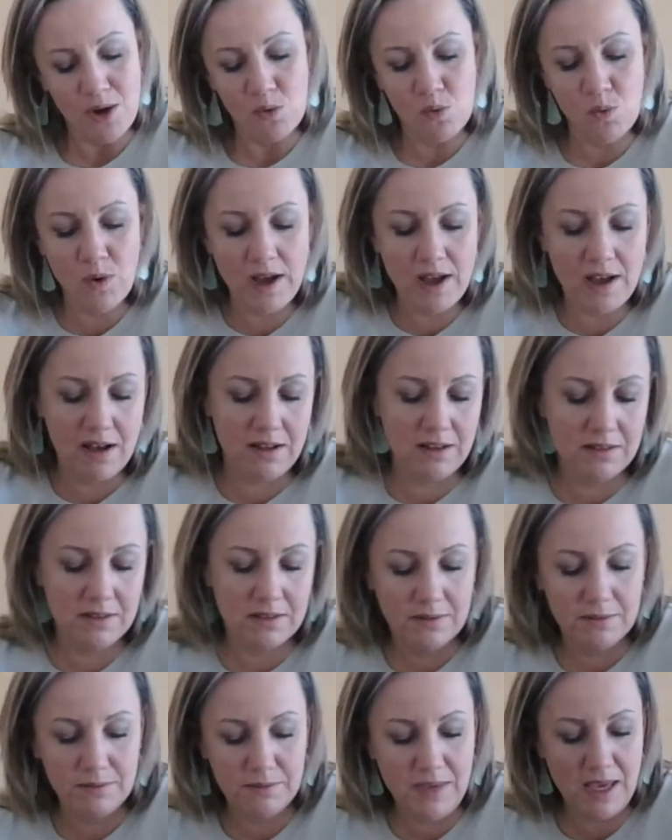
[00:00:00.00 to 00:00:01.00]
Well,
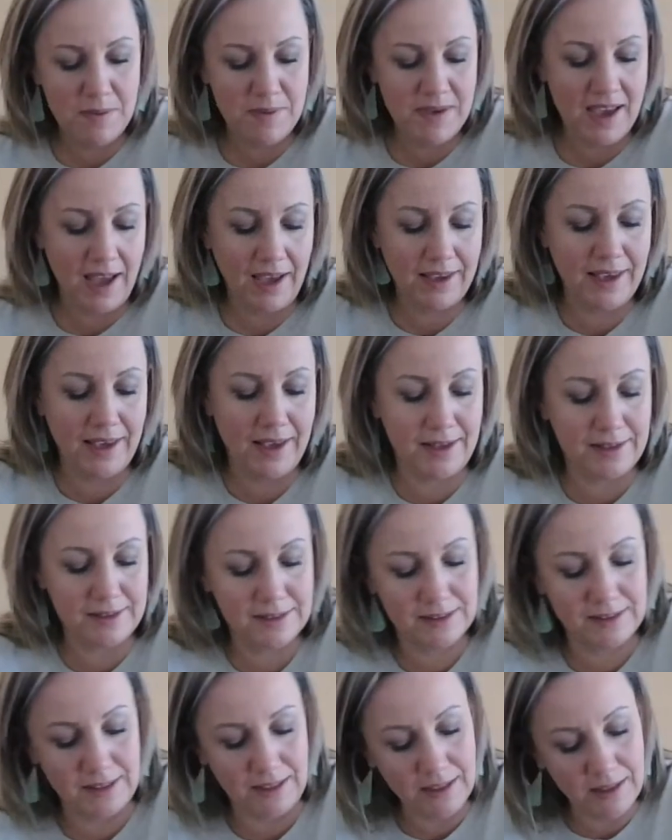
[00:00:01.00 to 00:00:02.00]
maybe I can't
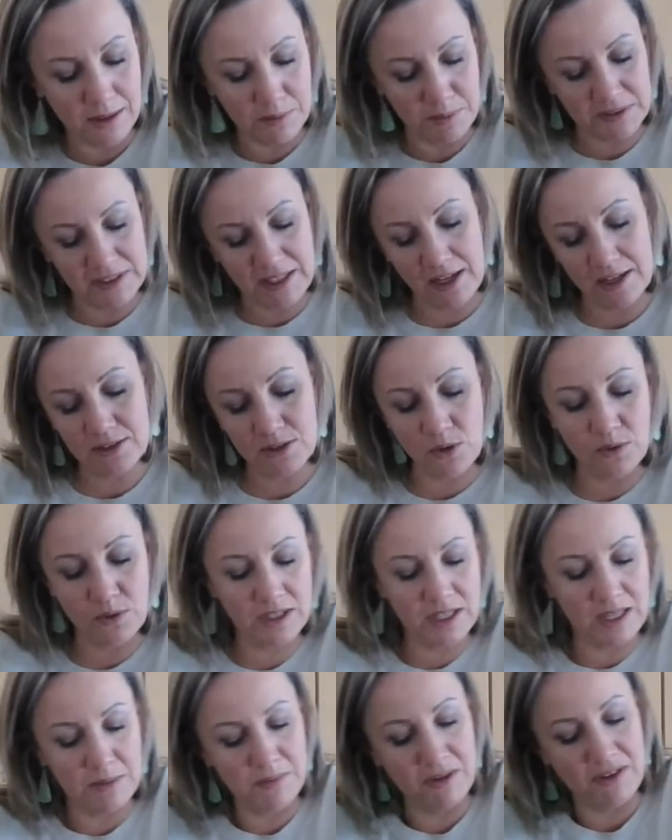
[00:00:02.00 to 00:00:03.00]
see it, but that don't
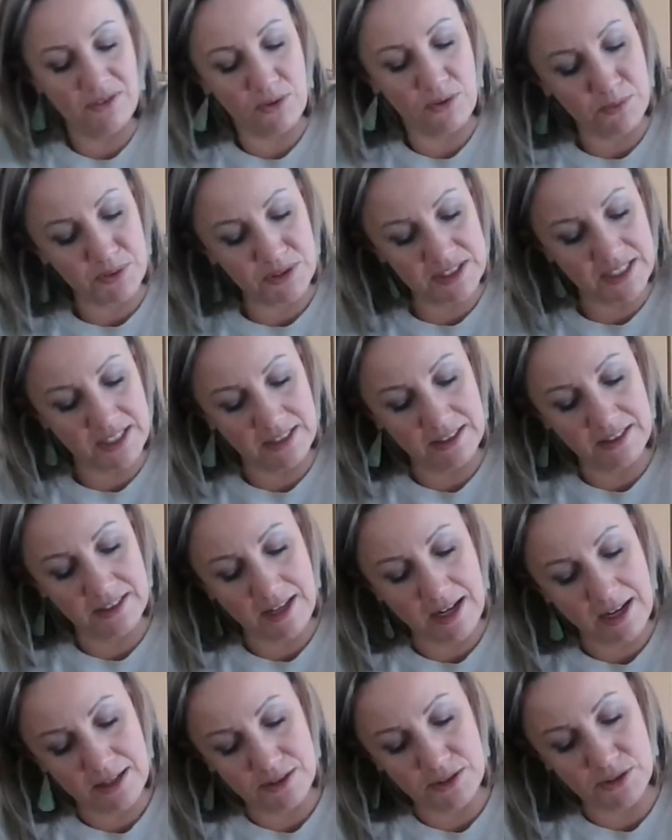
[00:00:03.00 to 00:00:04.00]
keep me from pretending
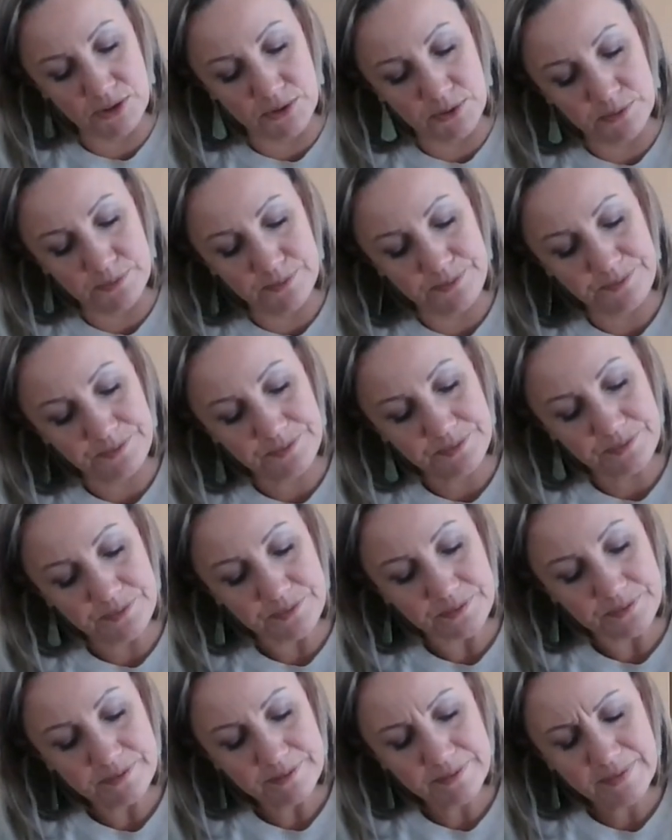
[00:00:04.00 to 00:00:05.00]
I do.
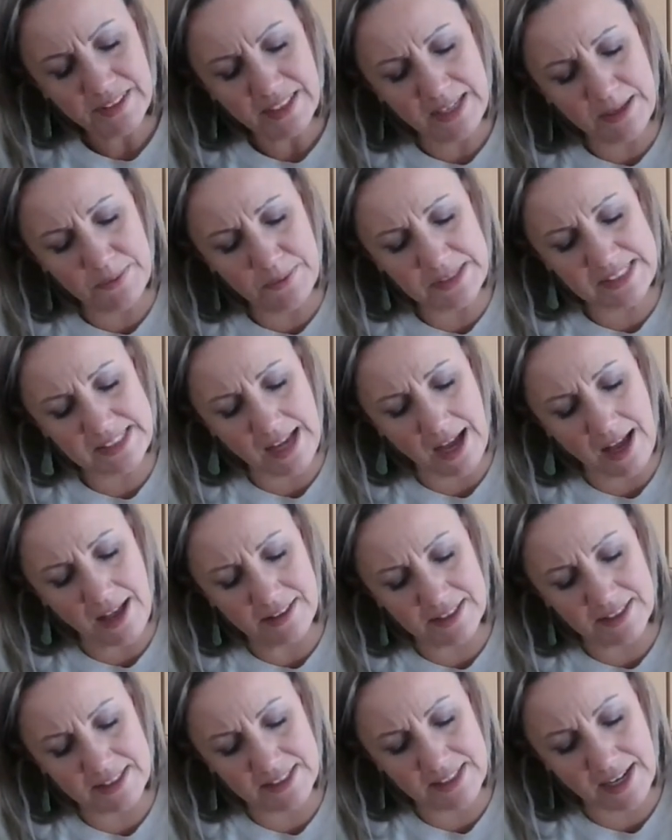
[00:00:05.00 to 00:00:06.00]
He was
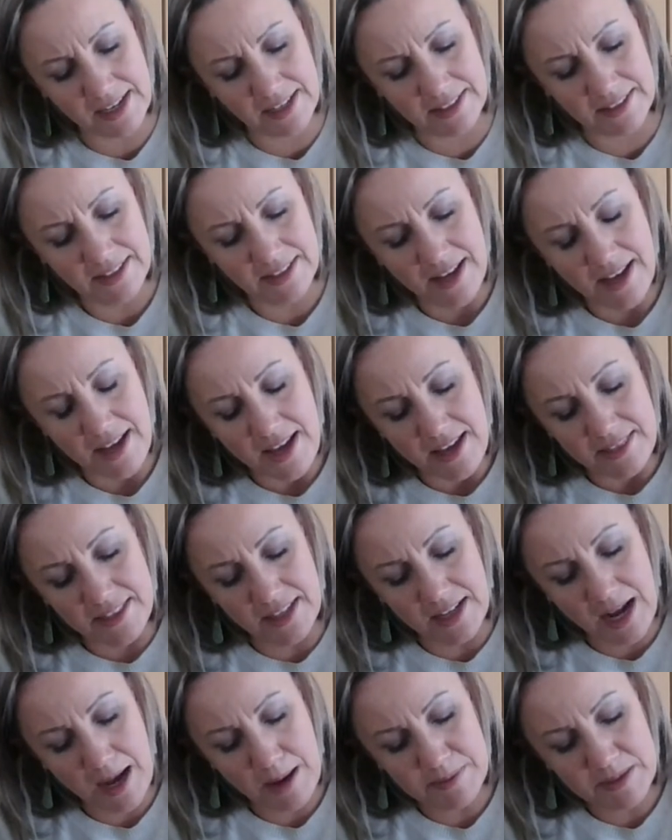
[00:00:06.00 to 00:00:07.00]
silent a second, then
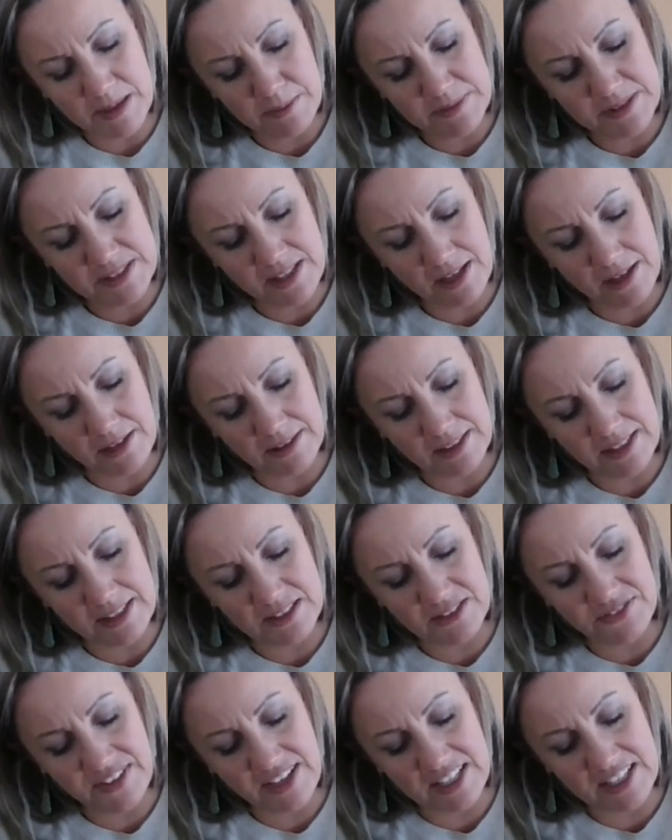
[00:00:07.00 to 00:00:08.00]
hopped up suddenly,
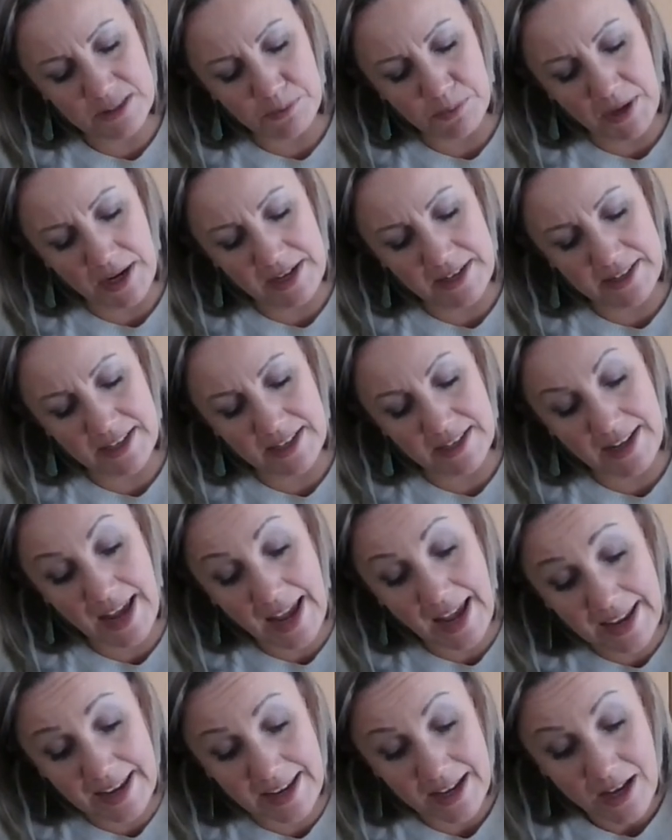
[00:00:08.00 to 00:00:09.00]
his face bright again.
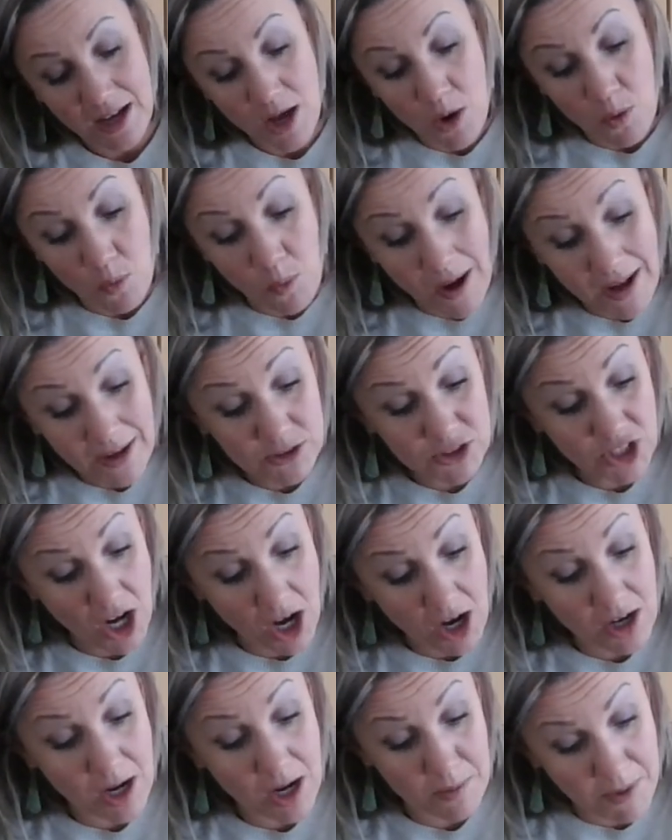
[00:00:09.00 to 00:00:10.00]
Hey, why don't
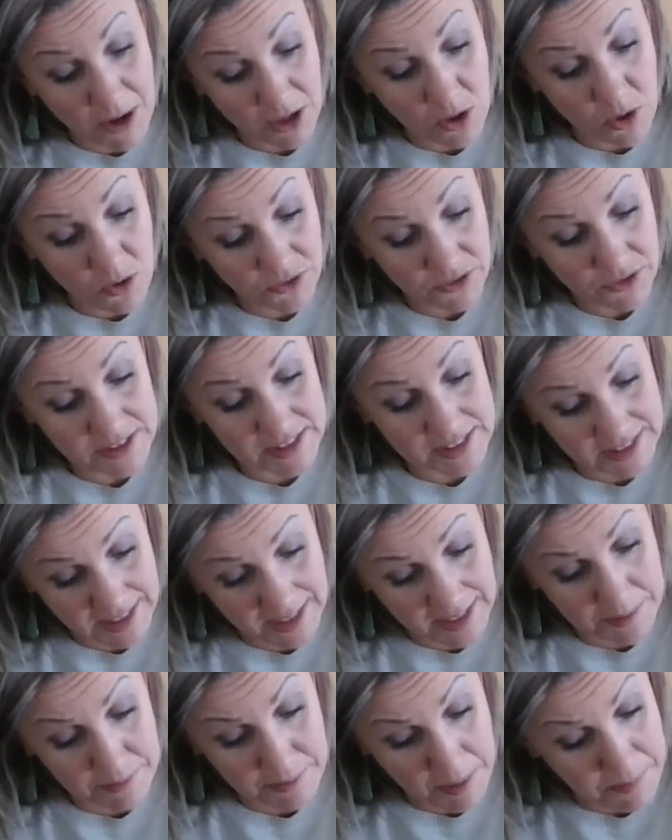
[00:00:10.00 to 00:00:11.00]
y'all come on over and see
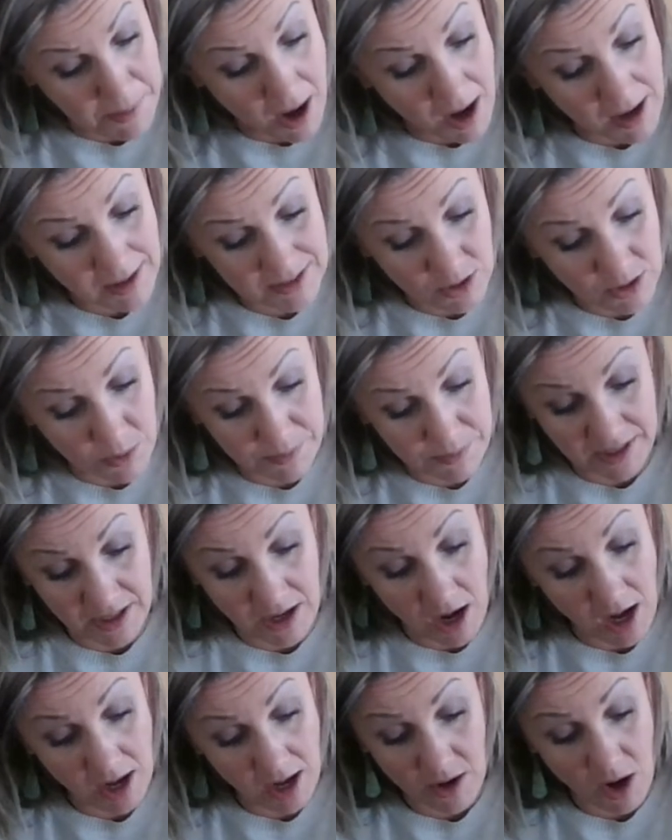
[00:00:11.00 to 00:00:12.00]
it? My pa's gonna be
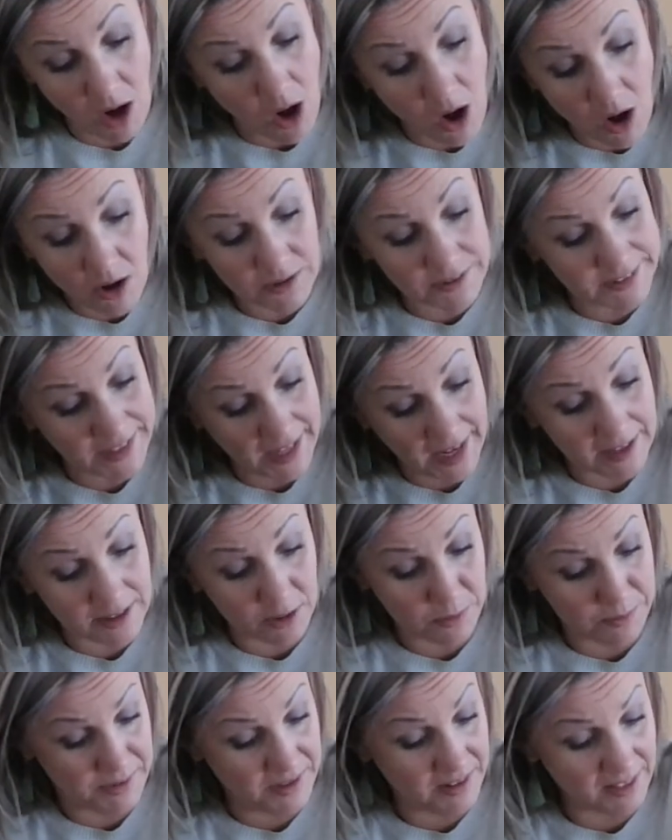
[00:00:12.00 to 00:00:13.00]
gone all day and
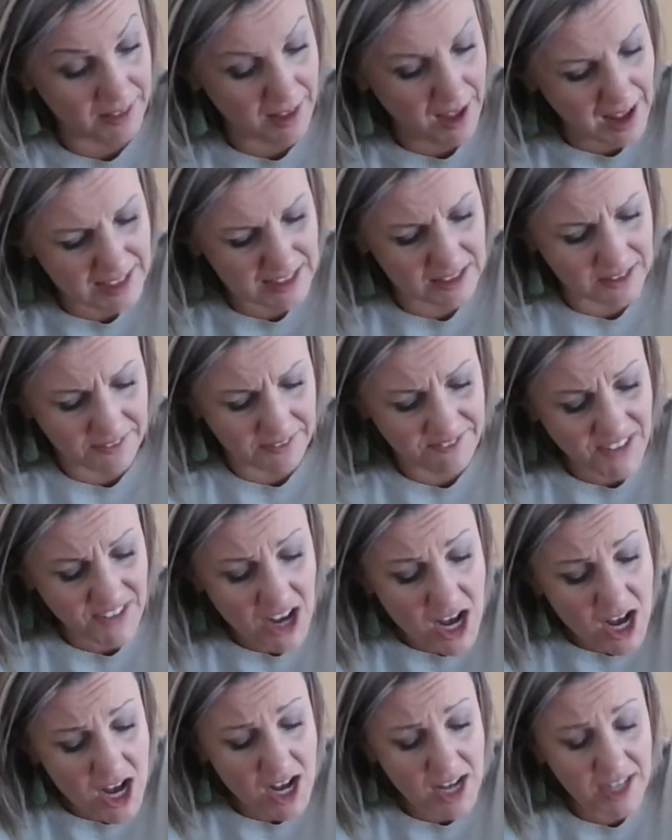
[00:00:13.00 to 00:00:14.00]
there'll be lots of
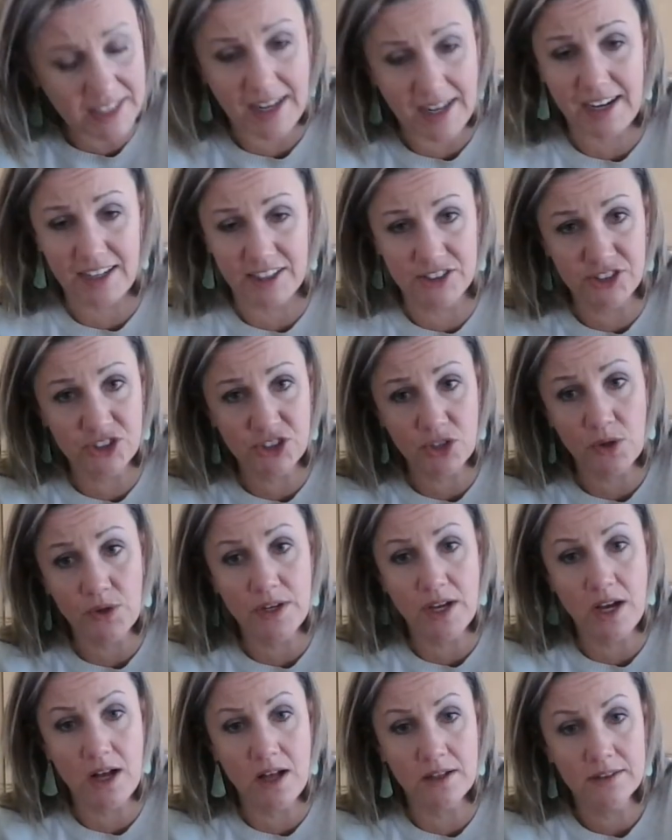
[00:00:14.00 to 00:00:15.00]
fun and I can show
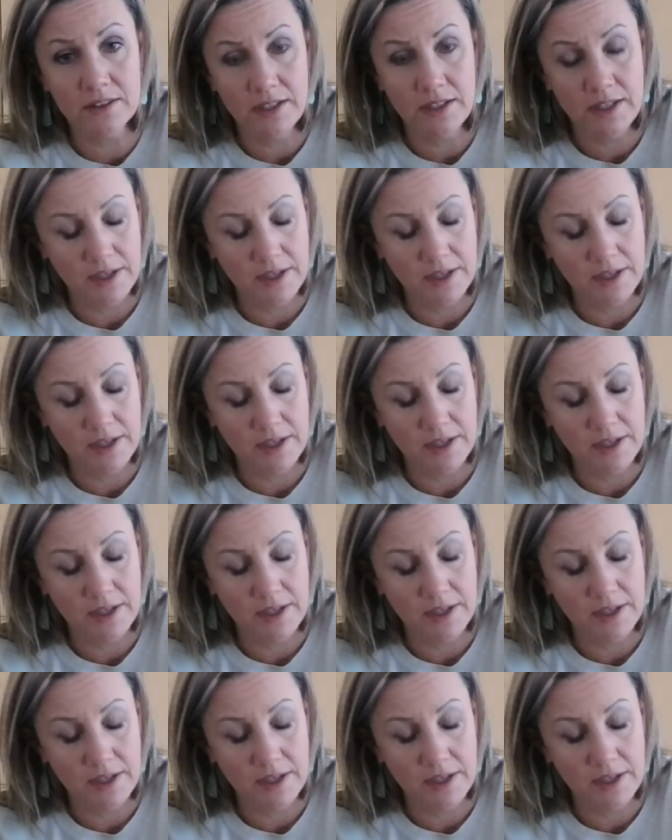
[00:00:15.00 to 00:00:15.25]
y'all.